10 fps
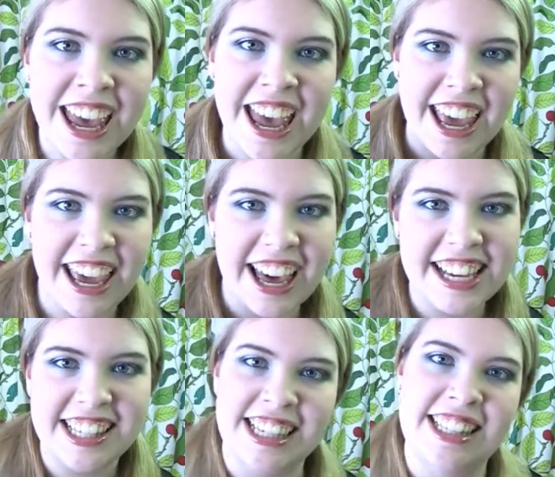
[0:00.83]
Hey guys,
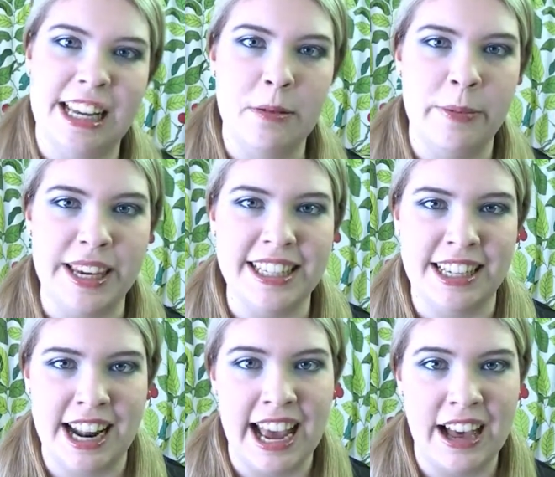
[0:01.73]
it's Sammy B.
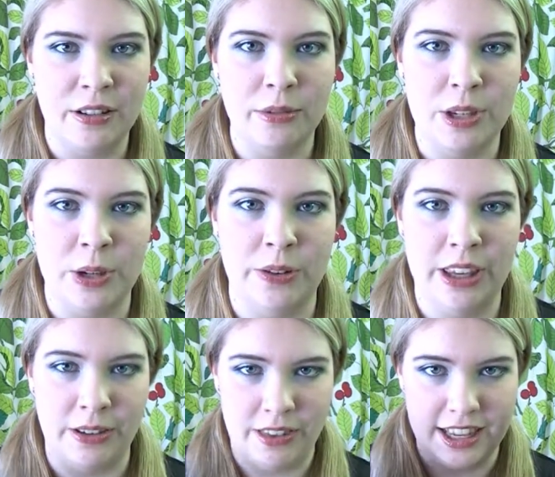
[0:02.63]
Today I will be showing you
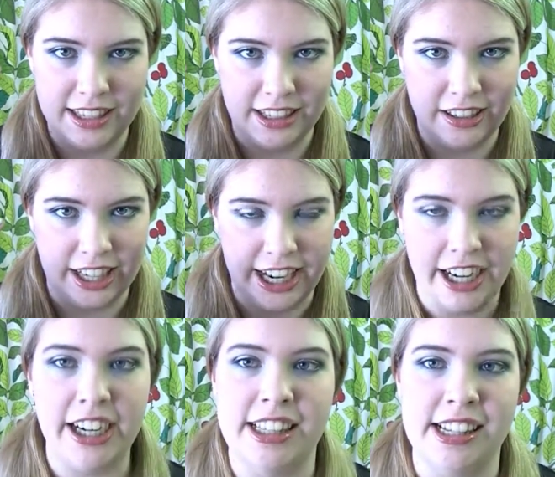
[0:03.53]
this look right here.
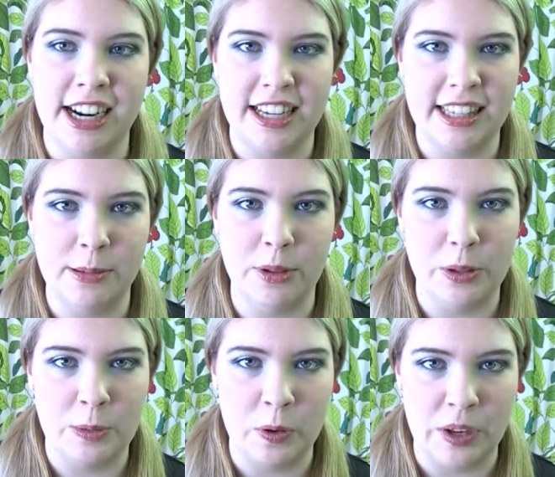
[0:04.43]
It's an icy blue
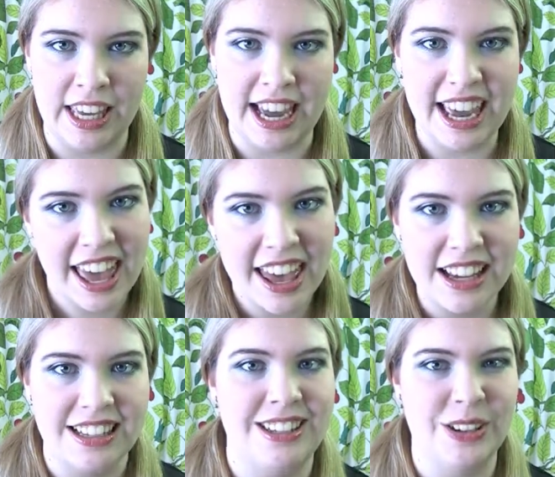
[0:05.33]
smoky eye.
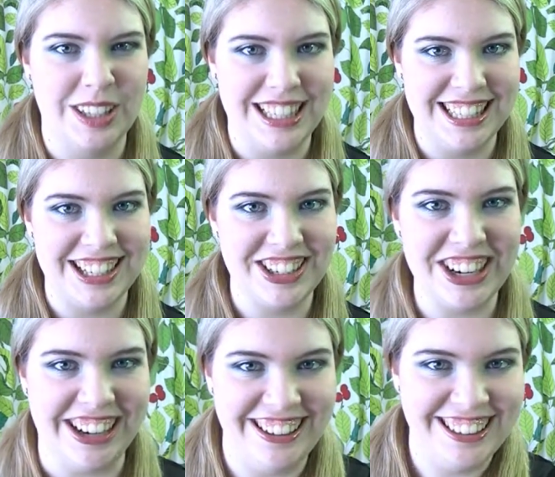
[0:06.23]
So let's get started.